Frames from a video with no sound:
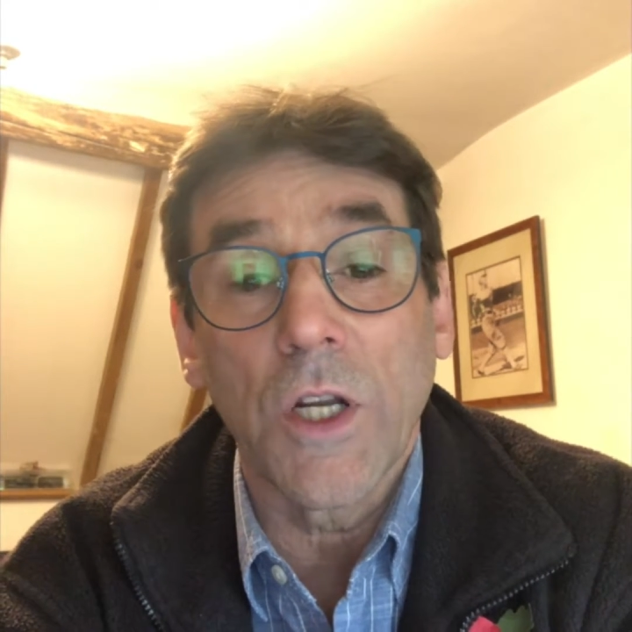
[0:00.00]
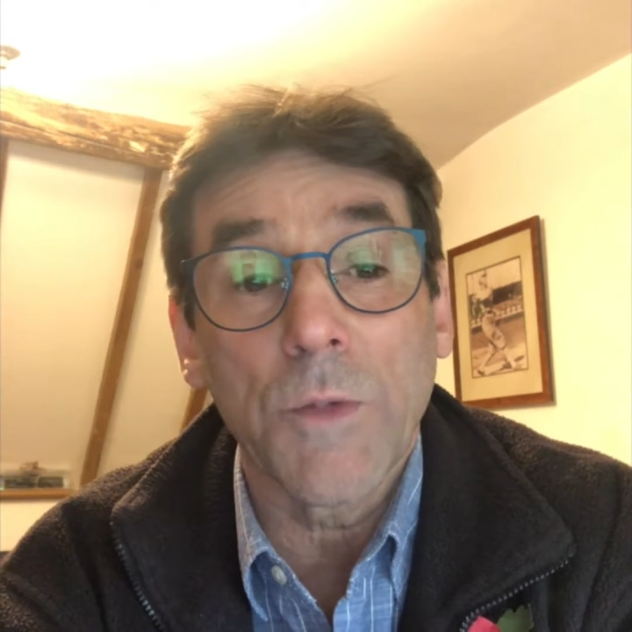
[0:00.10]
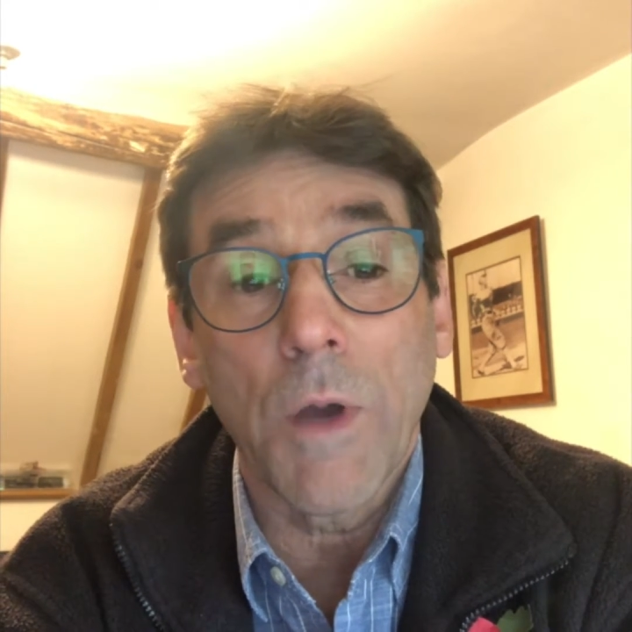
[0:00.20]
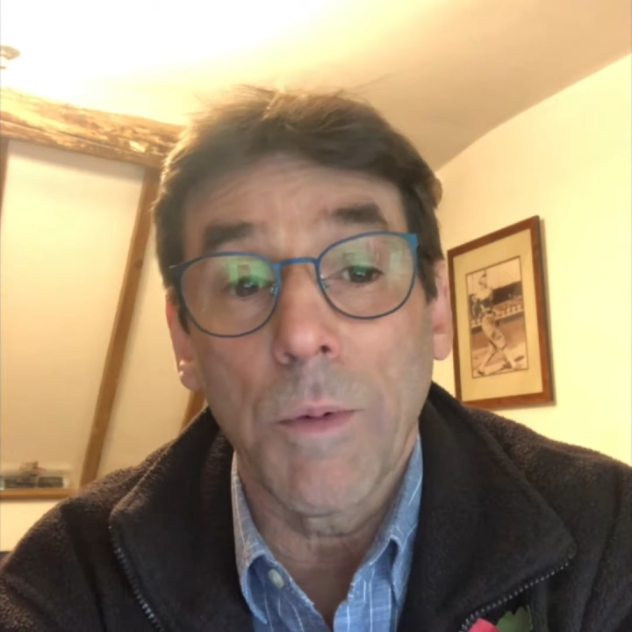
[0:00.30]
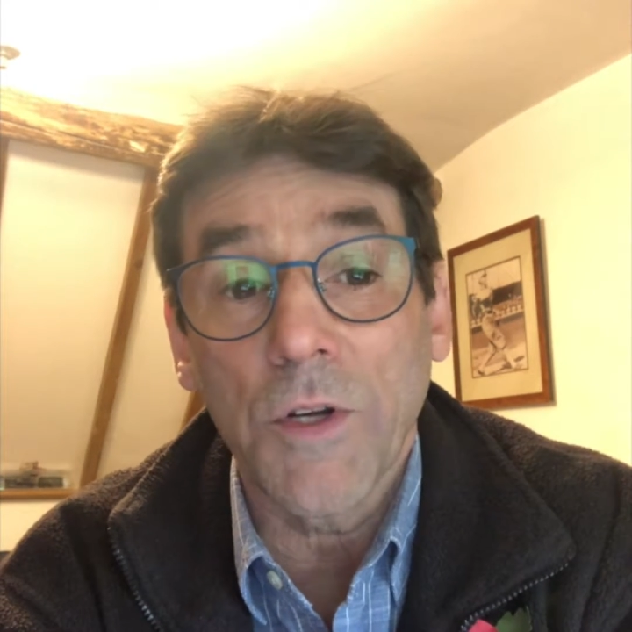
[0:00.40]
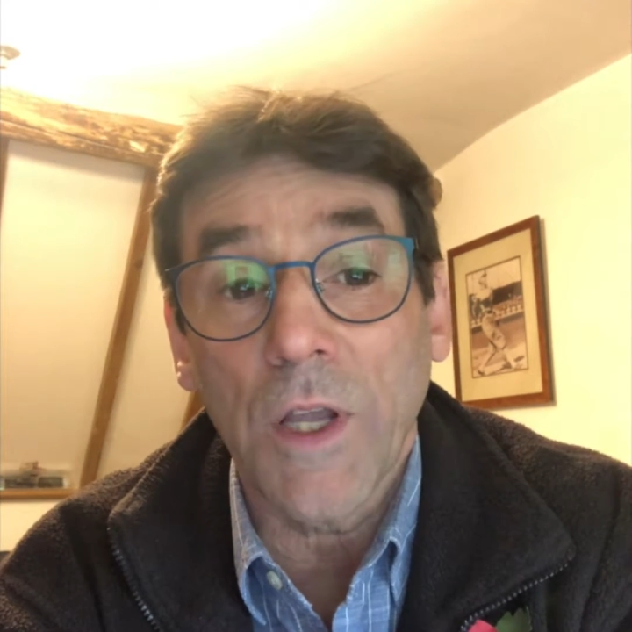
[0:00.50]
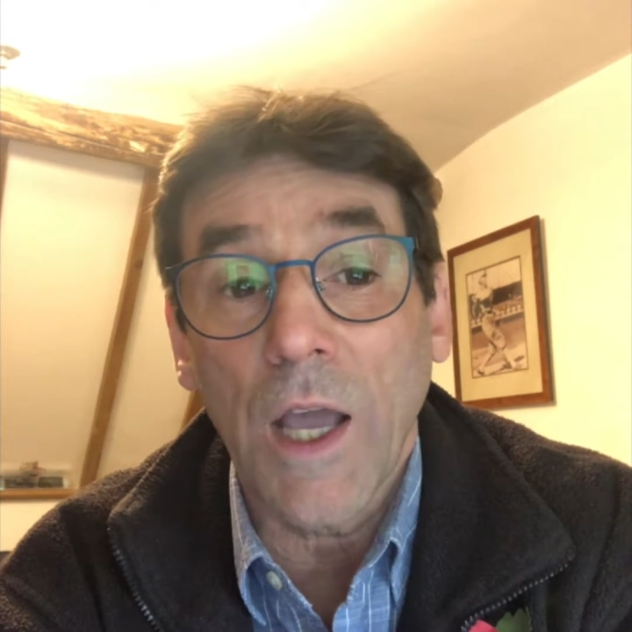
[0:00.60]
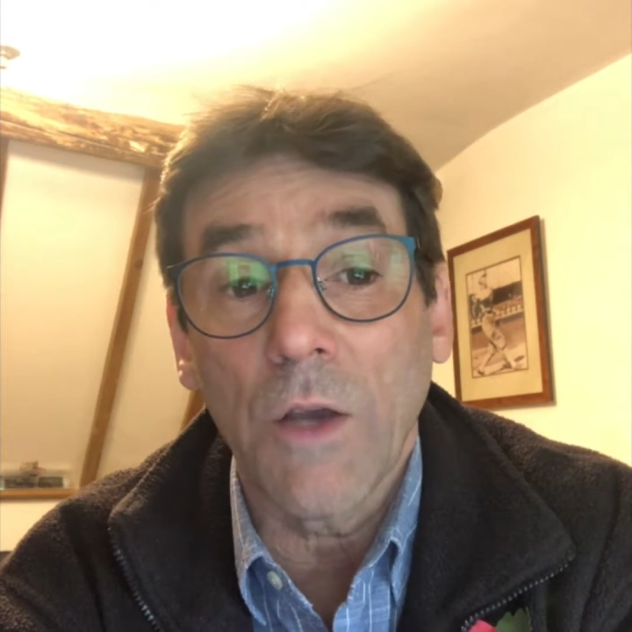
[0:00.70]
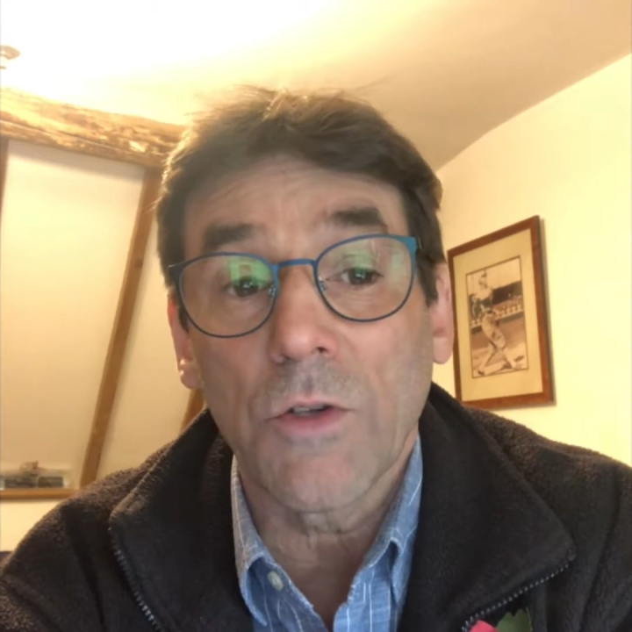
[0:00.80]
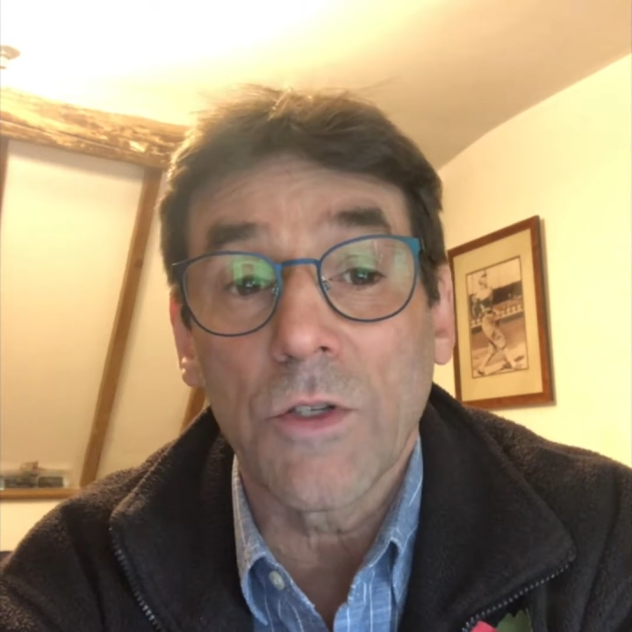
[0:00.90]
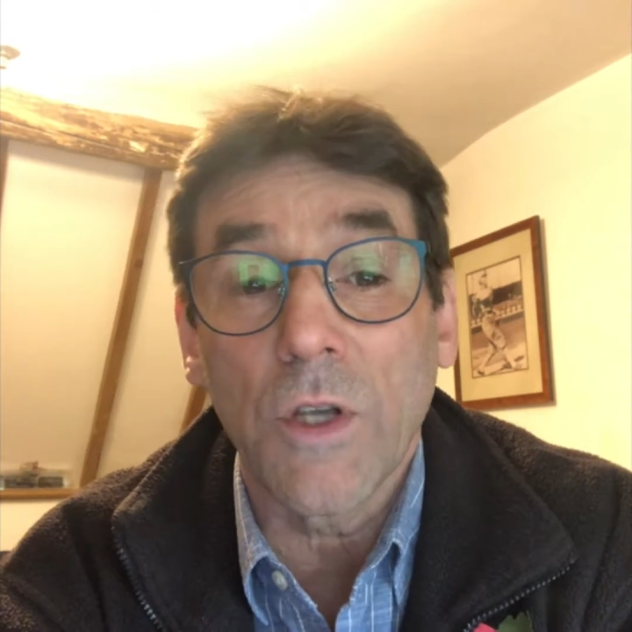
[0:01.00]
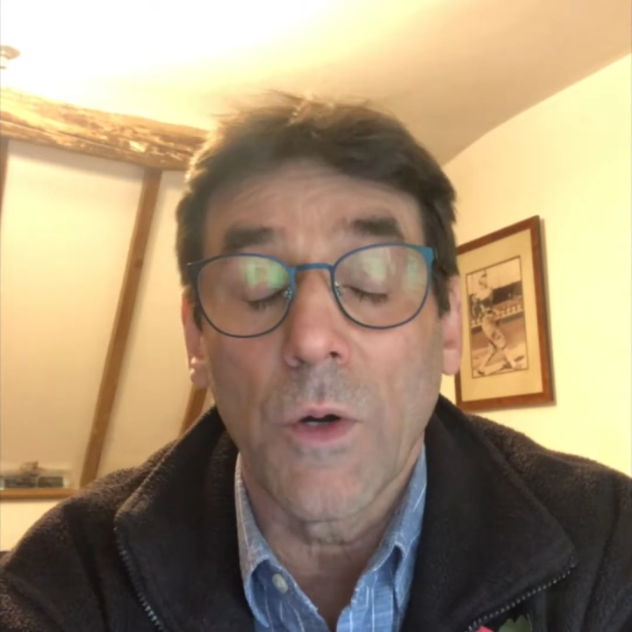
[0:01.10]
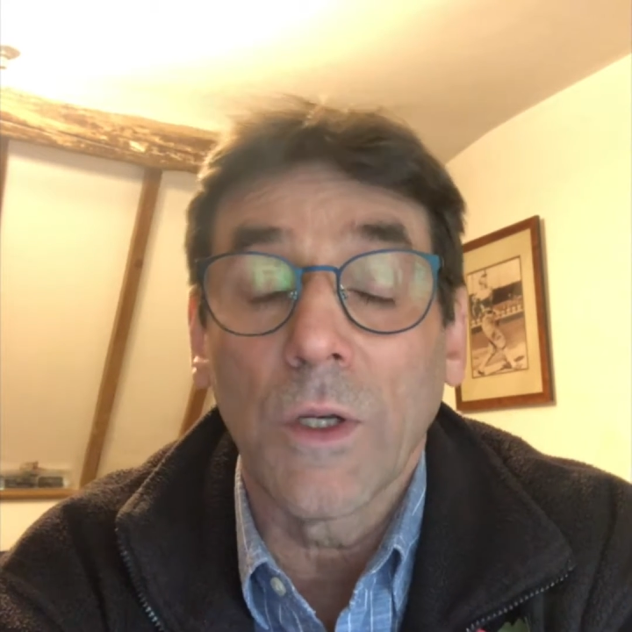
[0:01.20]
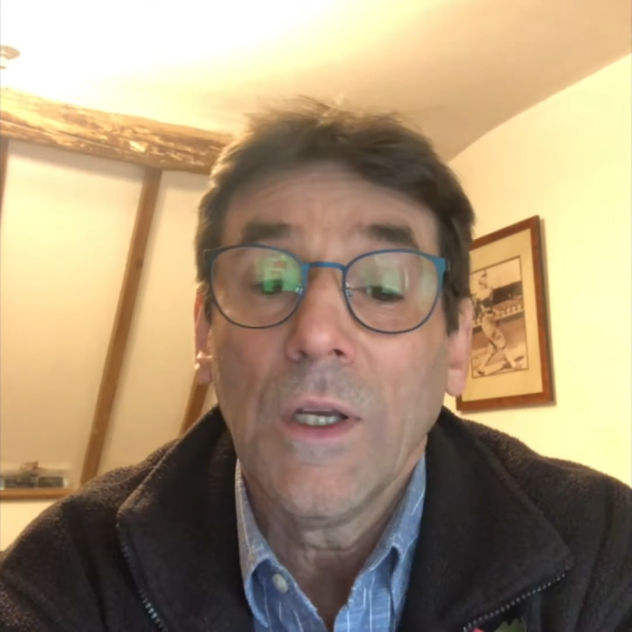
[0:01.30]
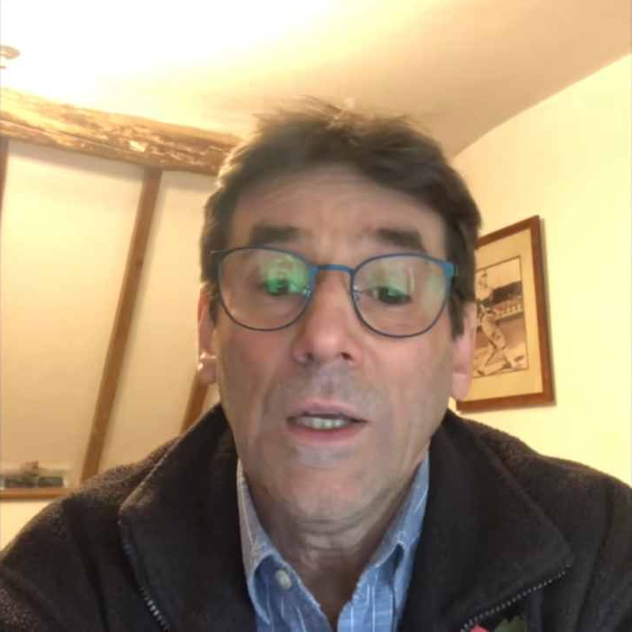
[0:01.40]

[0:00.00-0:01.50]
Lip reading: large publishing house and so on.